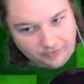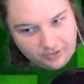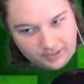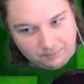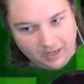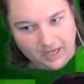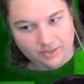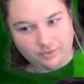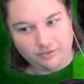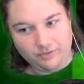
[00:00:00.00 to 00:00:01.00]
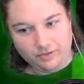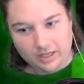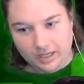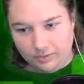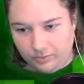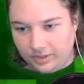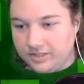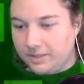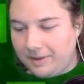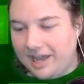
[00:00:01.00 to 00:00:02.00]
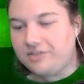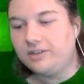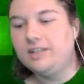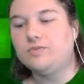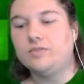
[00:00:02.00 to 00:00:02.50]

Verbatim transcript: if this path was the path of least